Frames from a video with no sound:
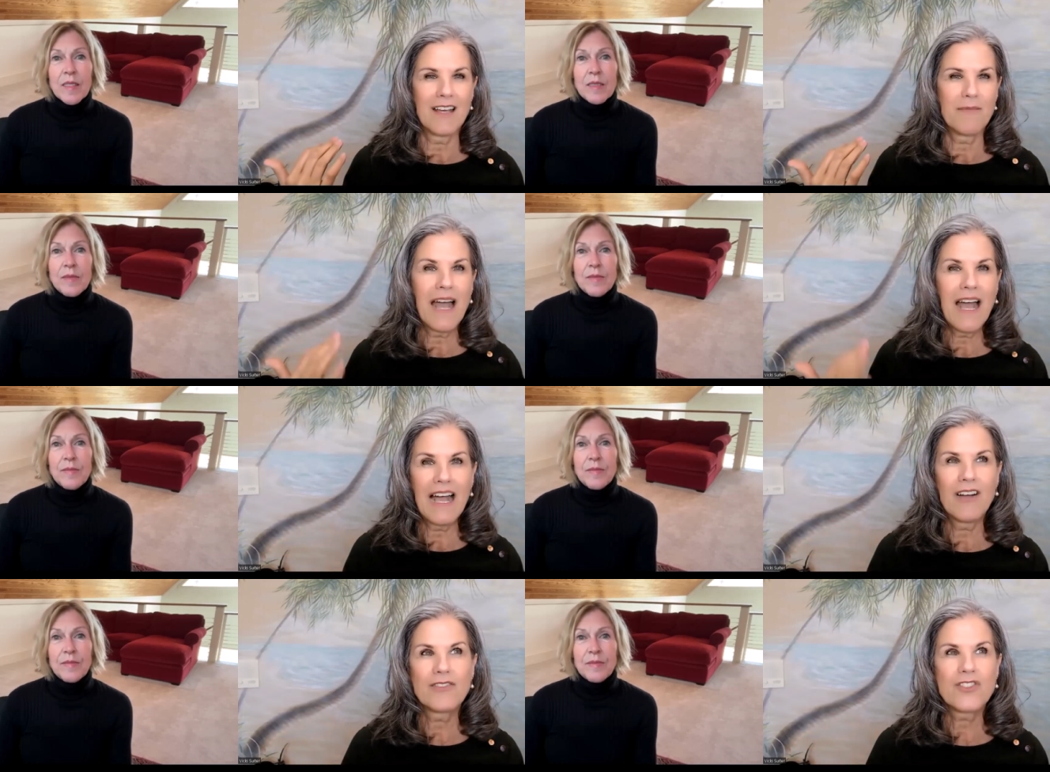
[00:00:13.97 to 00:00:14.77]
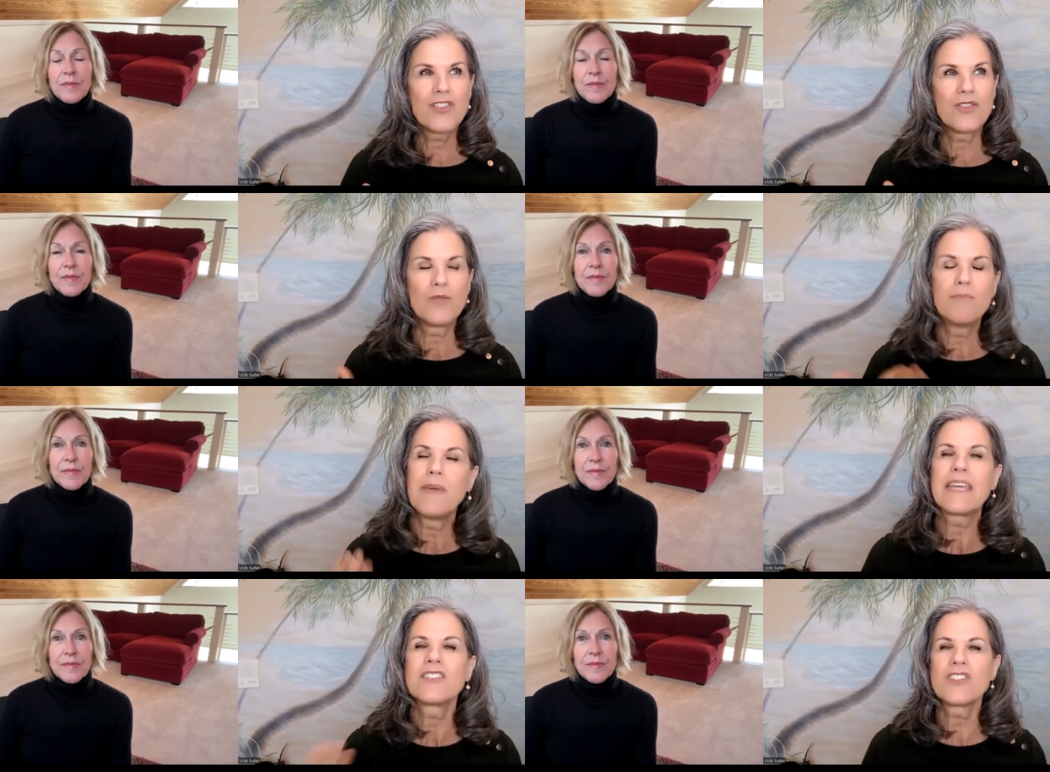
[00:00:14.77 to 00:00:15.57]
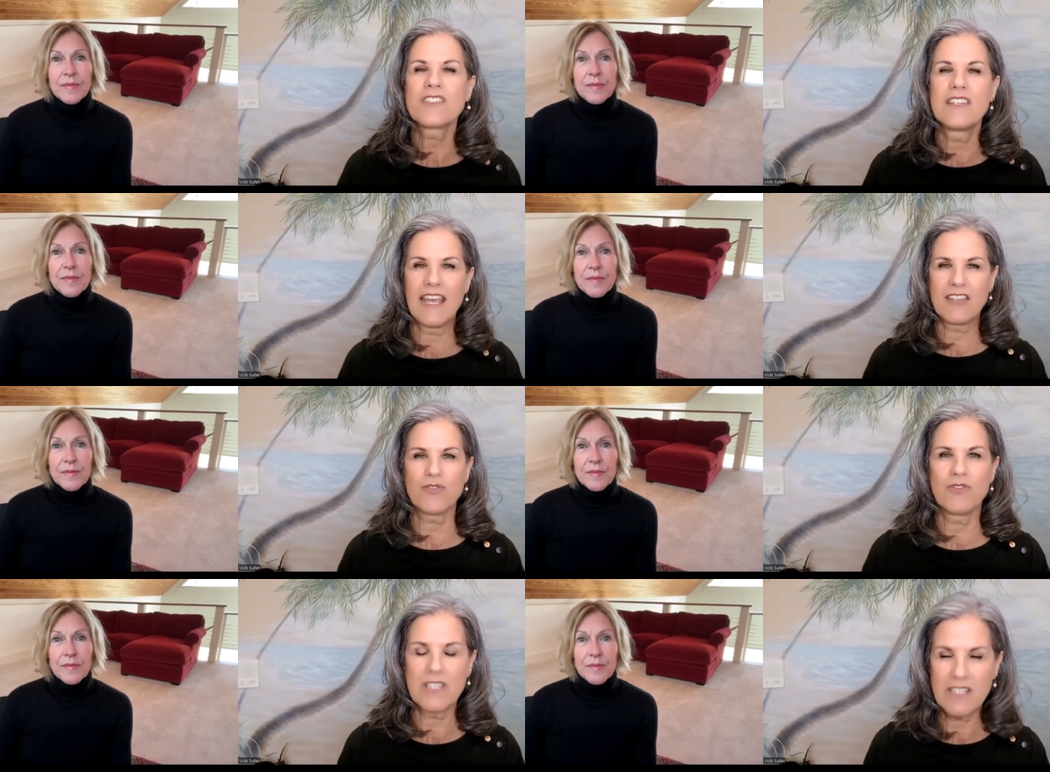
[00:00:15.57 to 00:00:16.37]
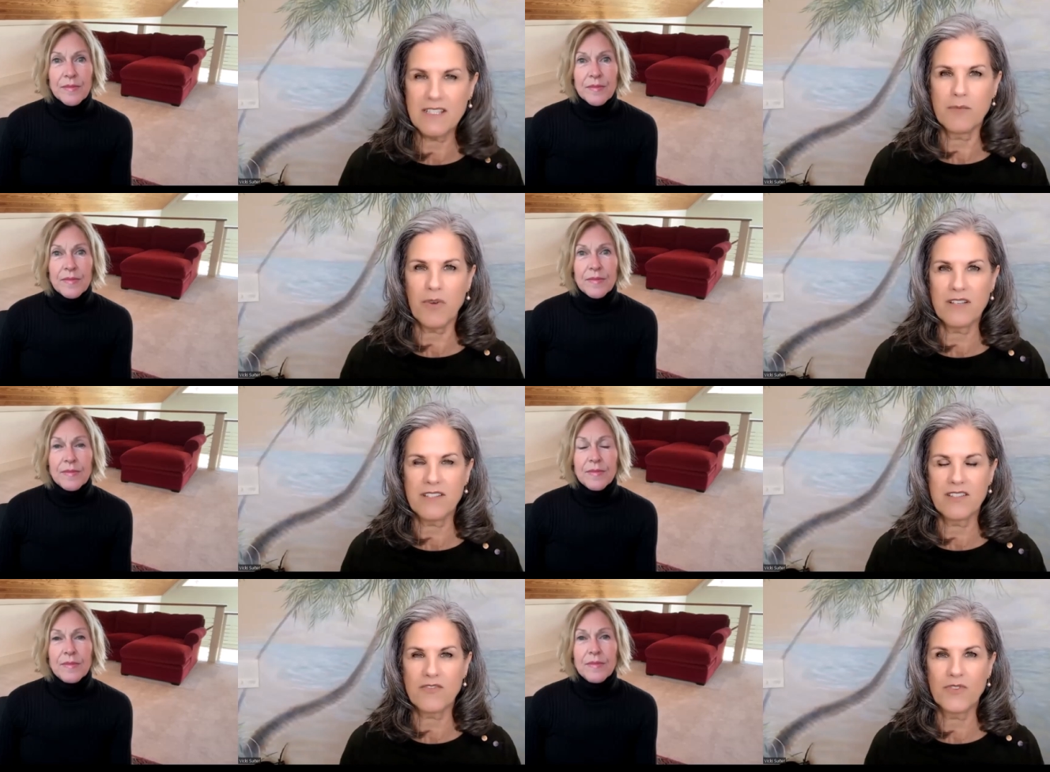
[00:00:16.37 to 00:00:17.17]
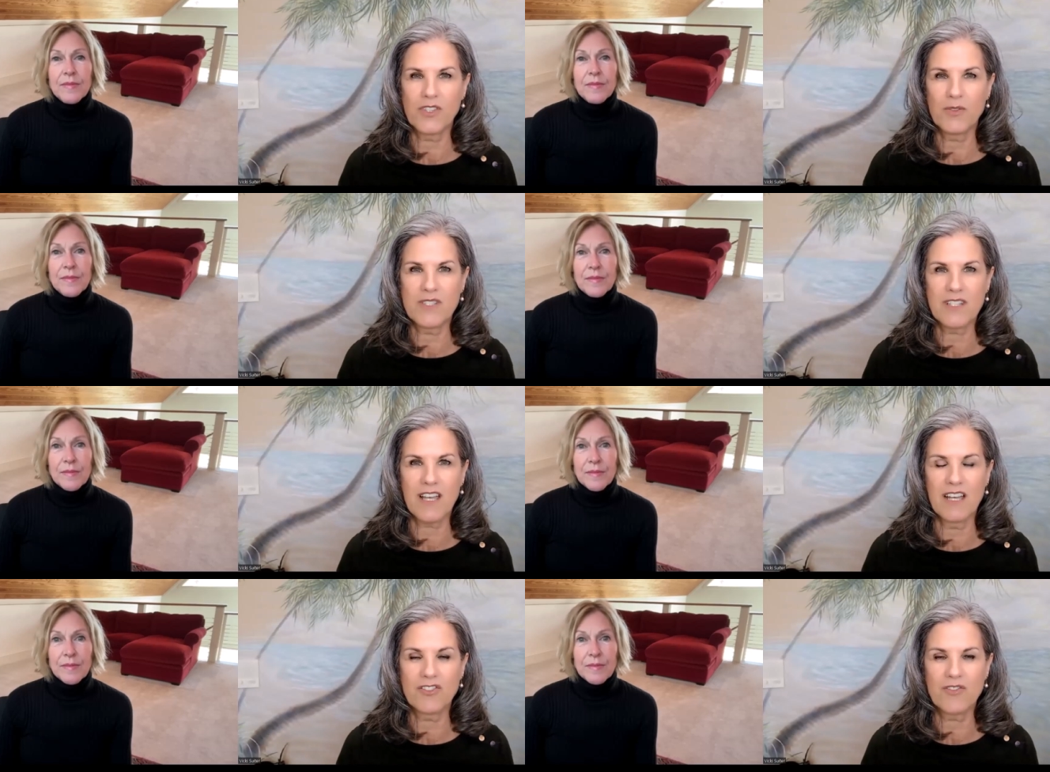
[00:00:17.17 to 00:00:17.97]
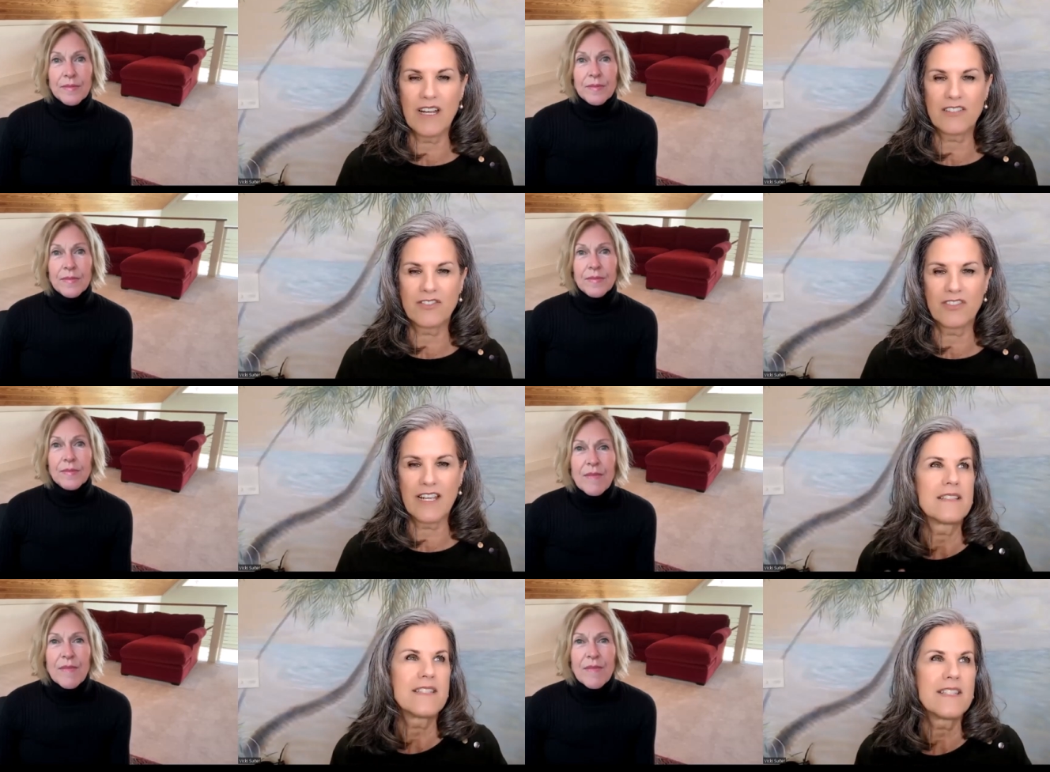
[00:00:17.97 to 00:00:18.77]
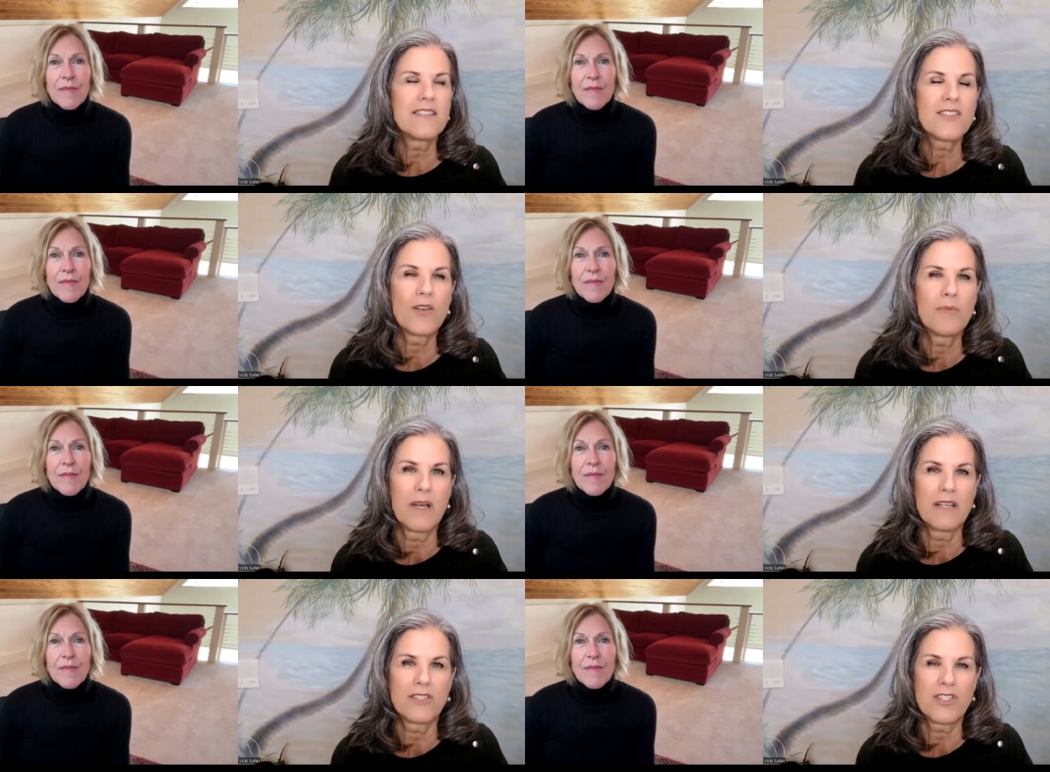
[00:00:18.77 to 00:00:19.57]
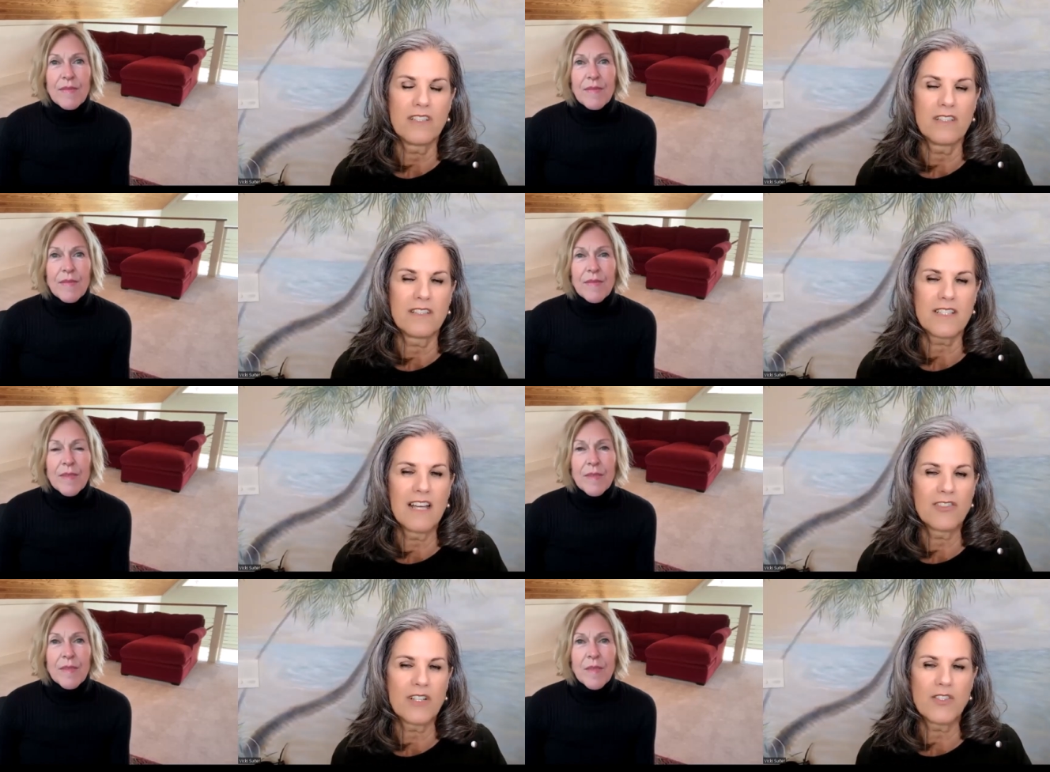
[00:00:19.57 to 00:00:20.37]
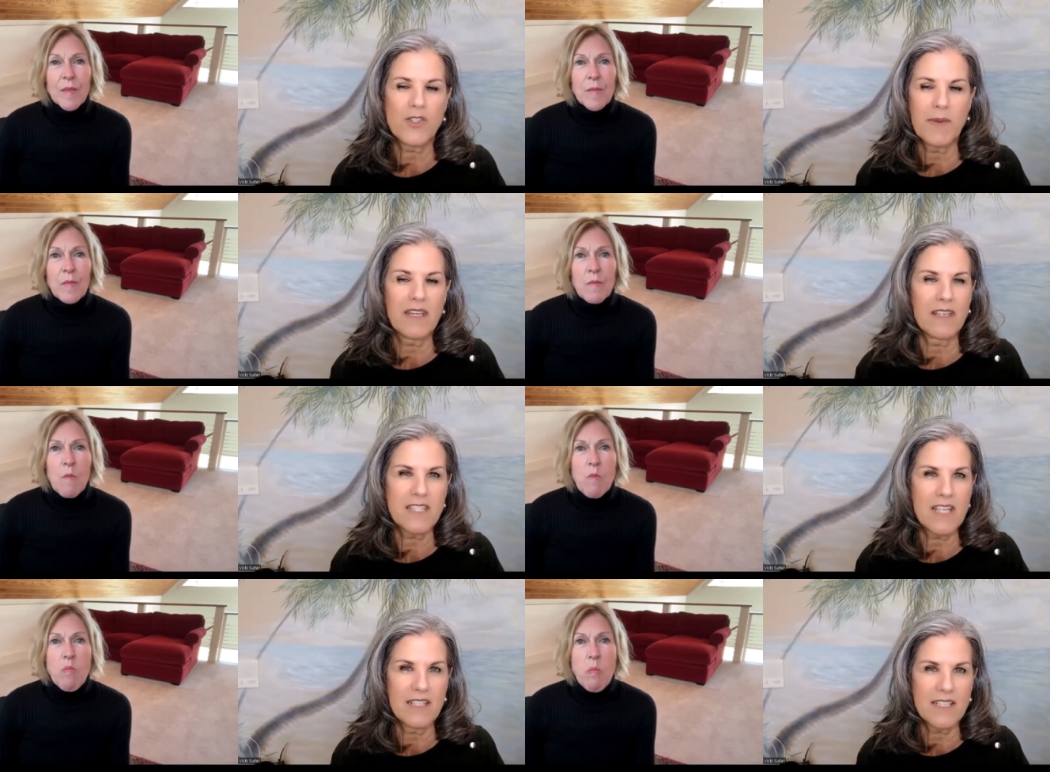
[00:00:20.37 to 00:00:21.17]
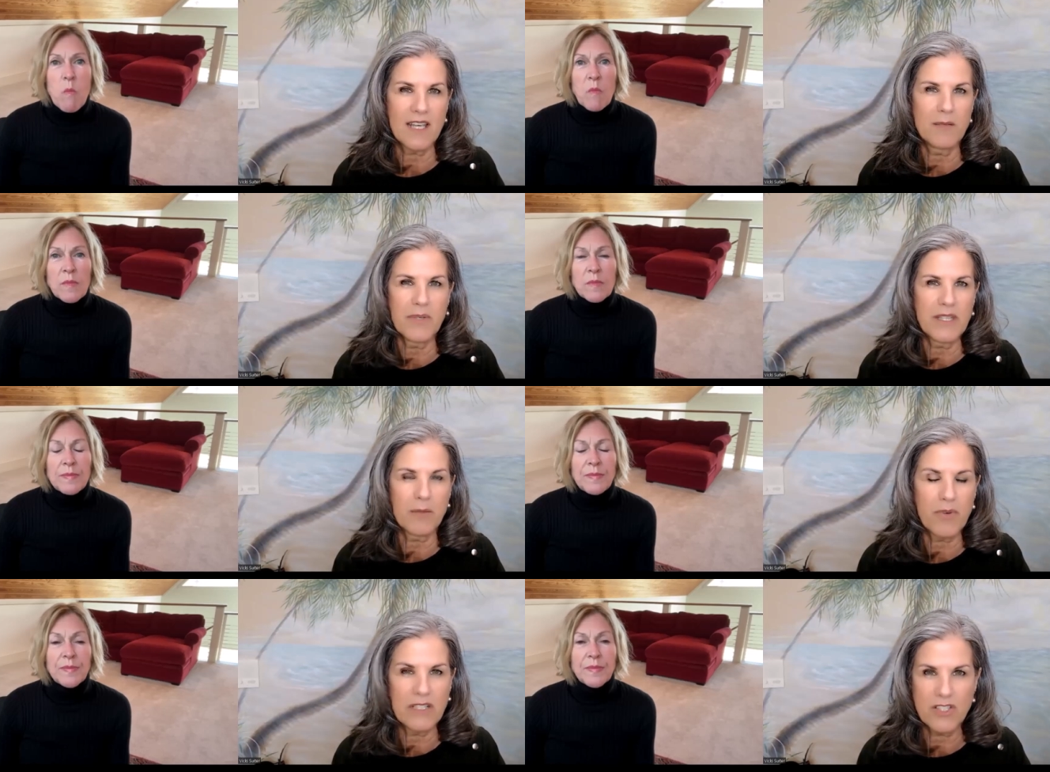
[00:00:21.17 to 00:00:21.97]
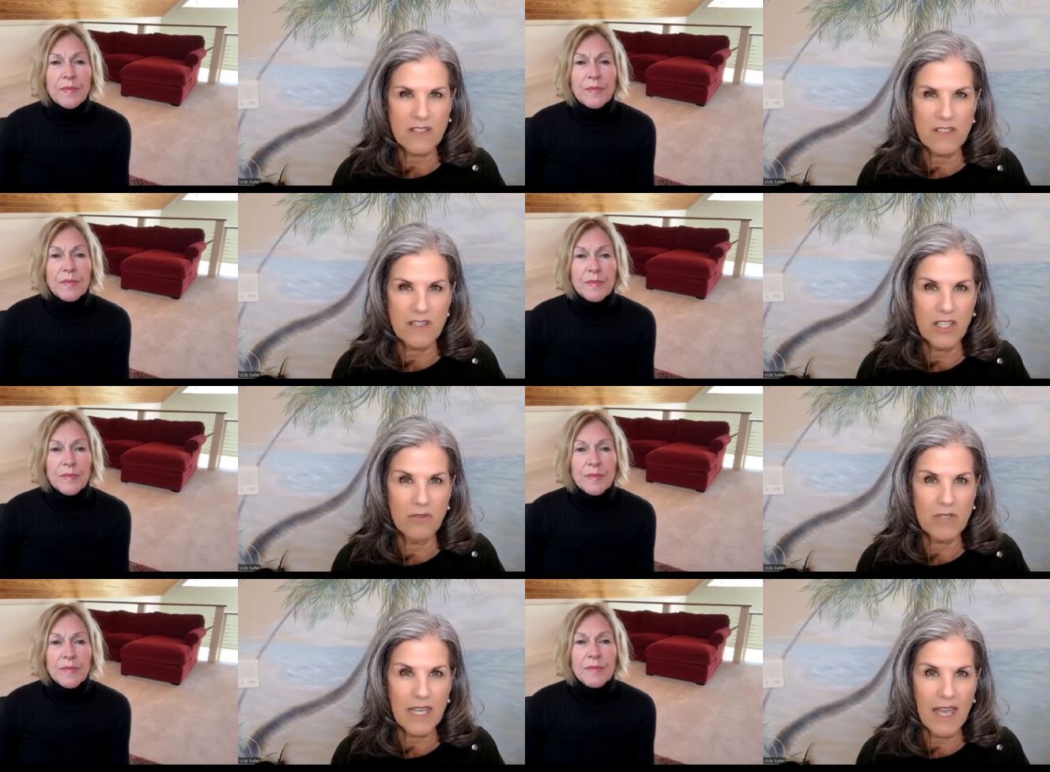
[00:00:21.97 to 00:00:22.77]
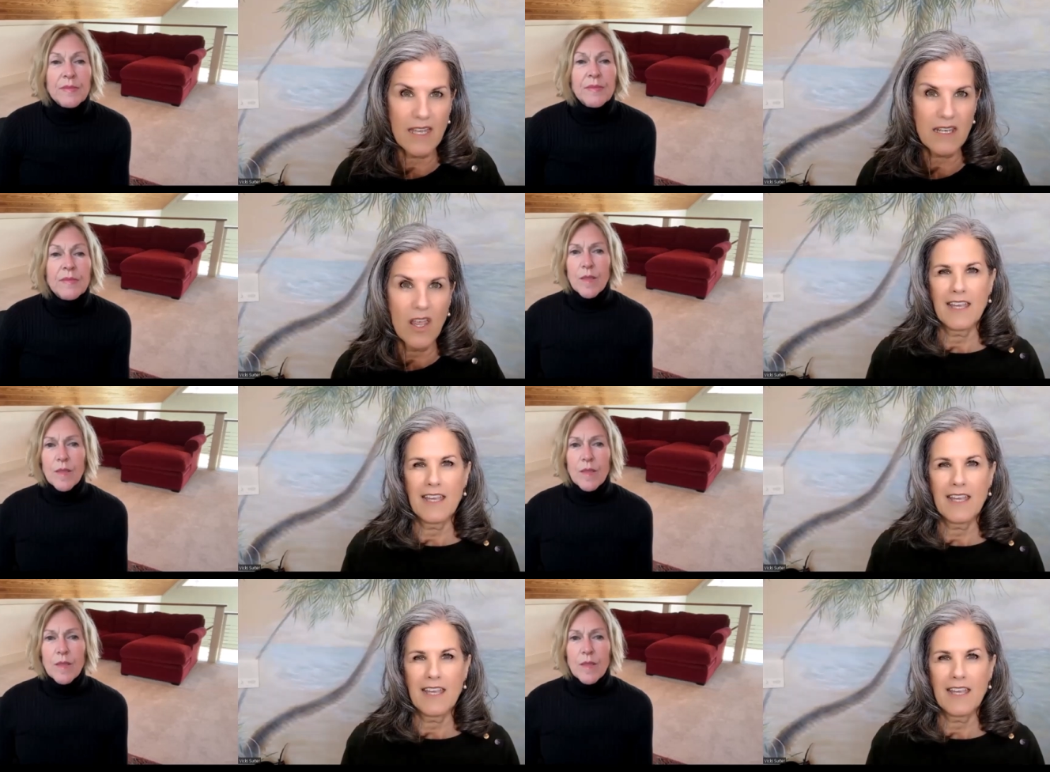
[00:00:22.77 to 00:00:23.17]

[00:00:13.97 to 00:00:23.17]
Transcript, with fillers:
Speaker 1: um, how to make it just a natural, easy process for you as a contractor. What I see so much is contractors spending a ton of time bidding projects that they don't get.